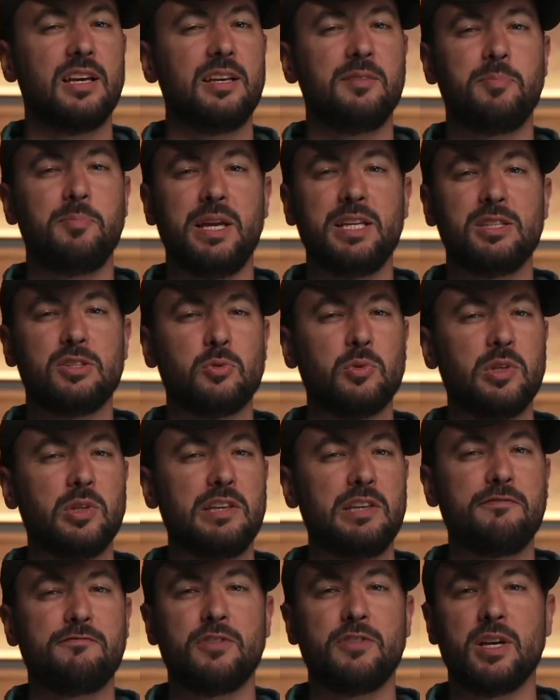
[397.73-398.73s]
it paints a
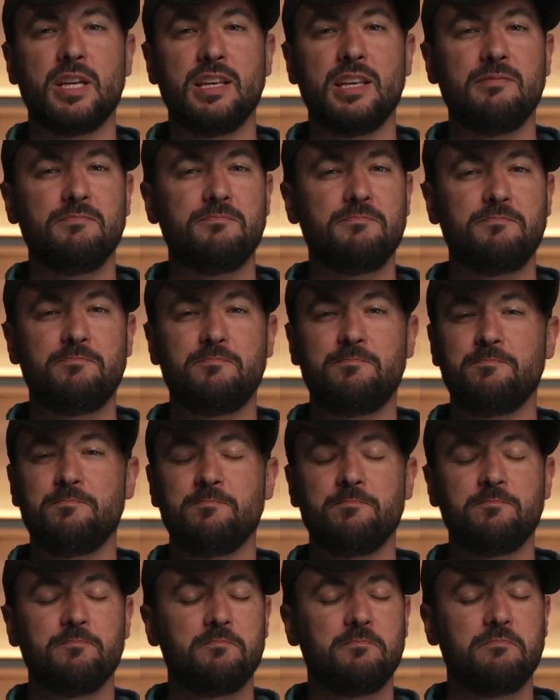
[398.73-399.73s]
really funny
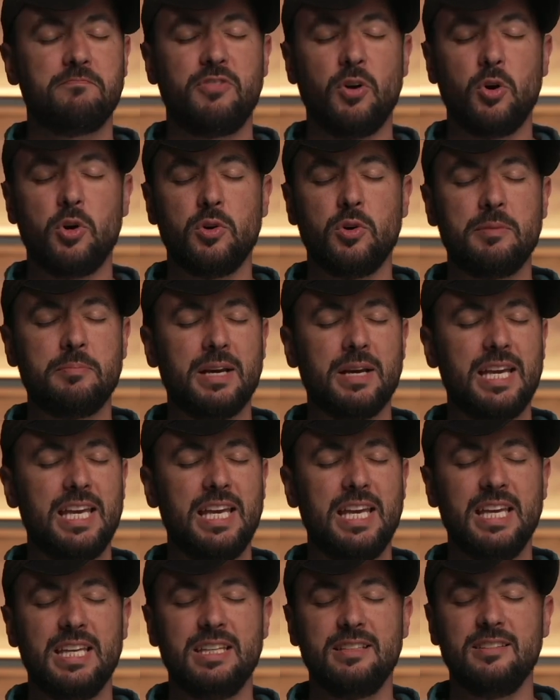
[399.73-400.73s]
photo in my
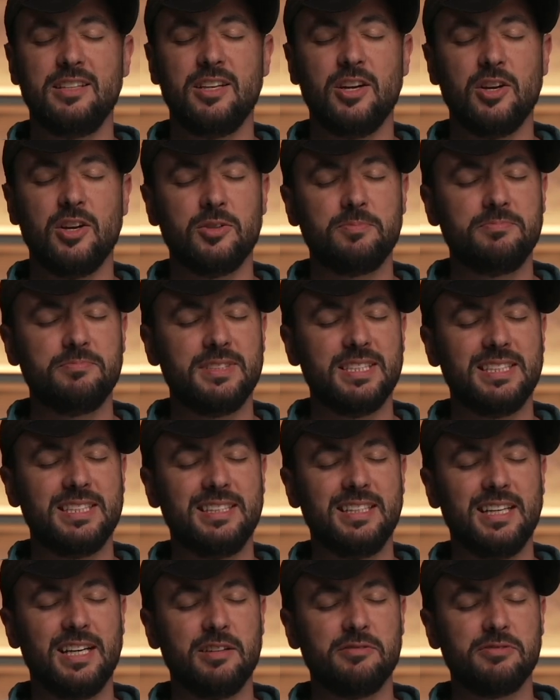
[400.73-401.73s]
head, you know,
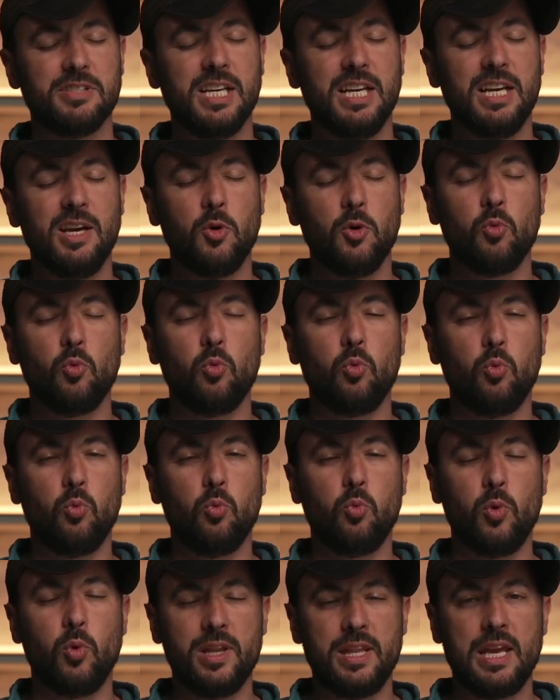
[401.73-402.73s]
of
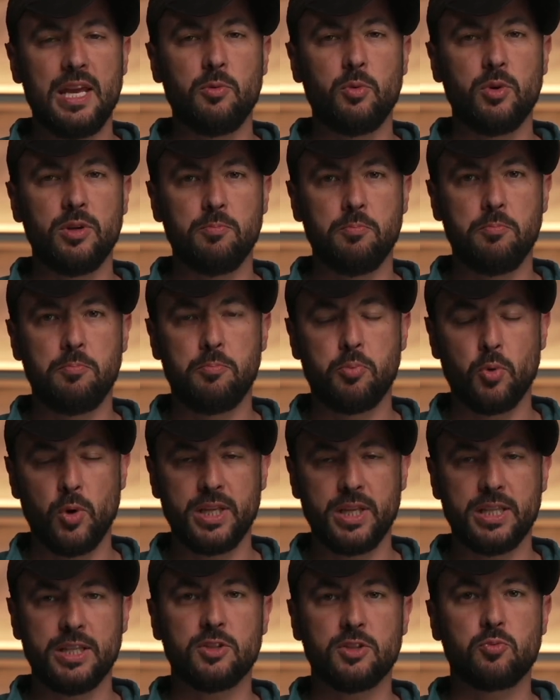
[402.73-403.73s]
when they would
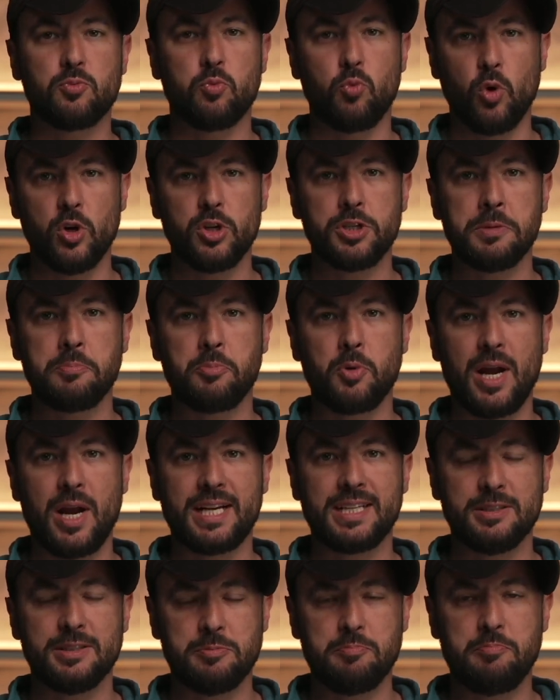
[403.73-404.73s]
bring this worship
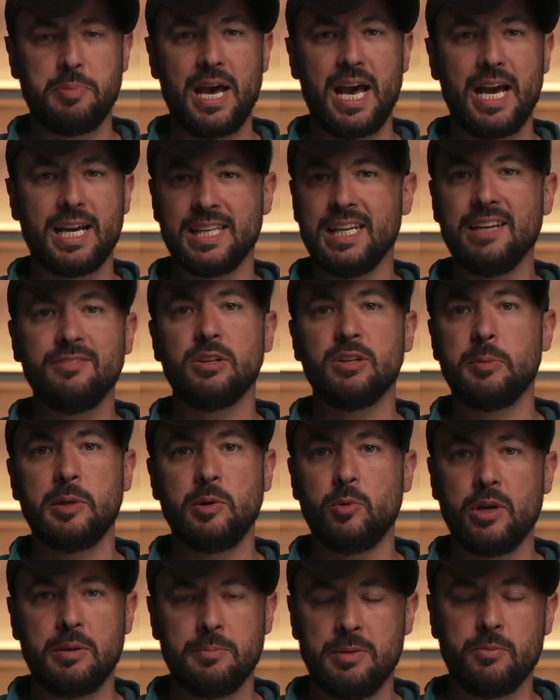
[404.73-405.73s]
practice back. Inevitably,
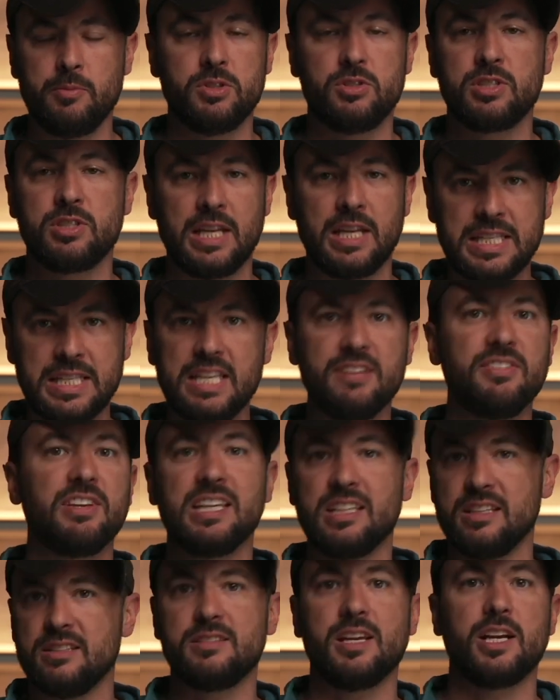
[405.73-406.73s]
what it meant was just kind of giving
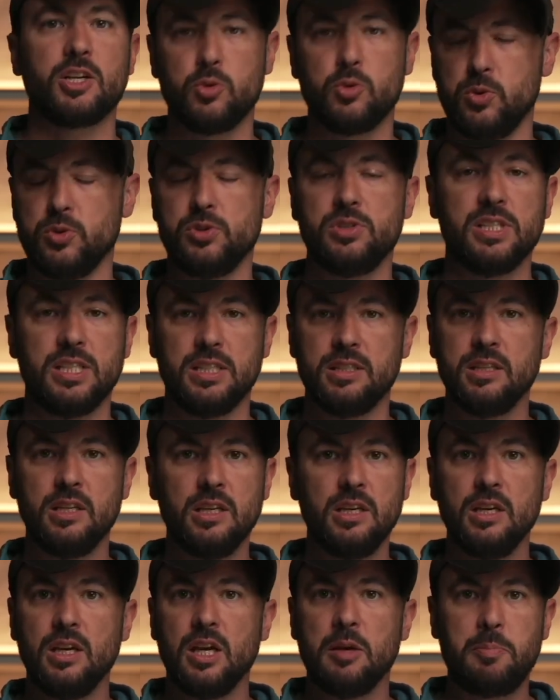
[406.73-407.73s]
into sexual sin.
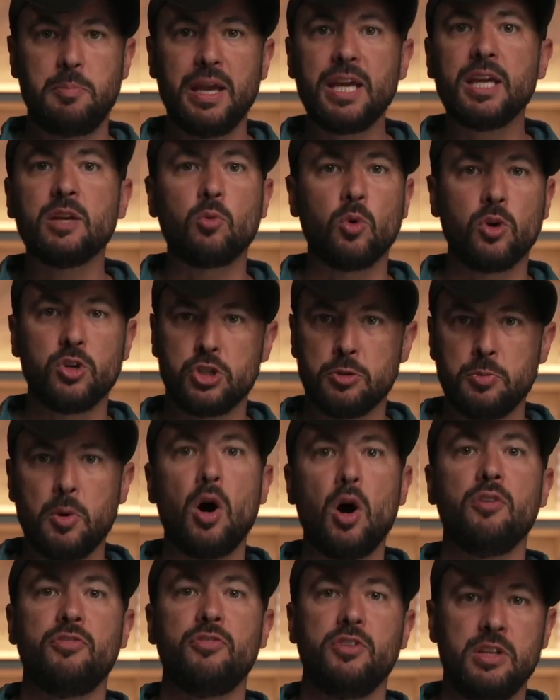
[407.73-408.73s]
Pagan worship
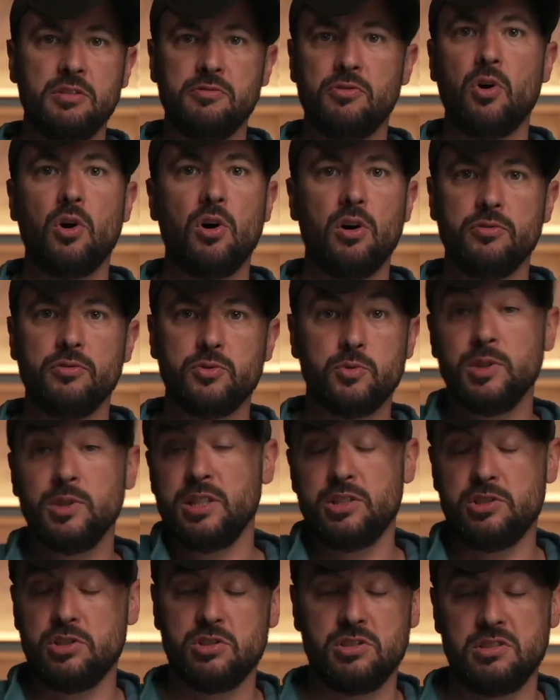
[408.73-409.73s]
often involves, really,
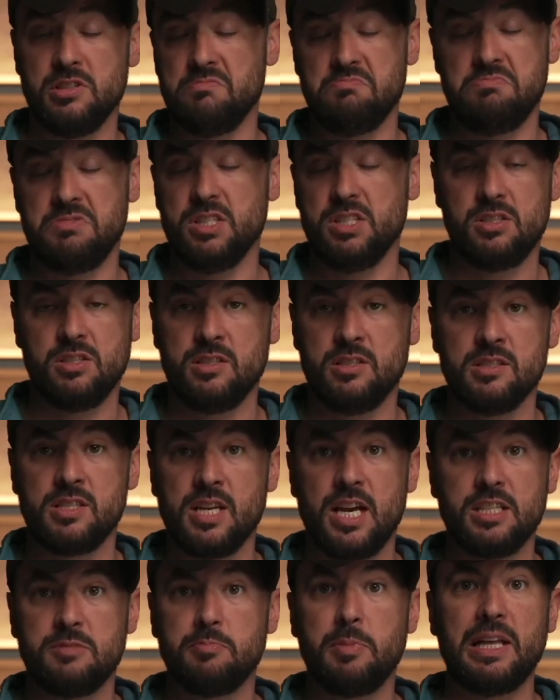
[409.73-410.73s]
it's just
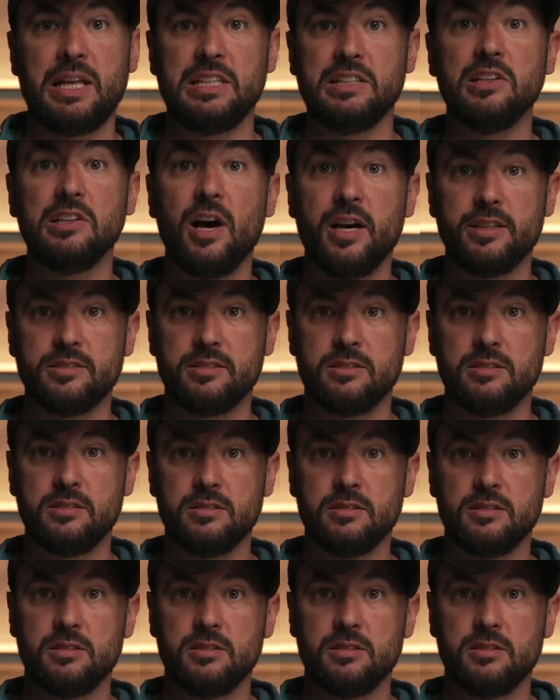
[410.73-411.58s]
enticed by lust.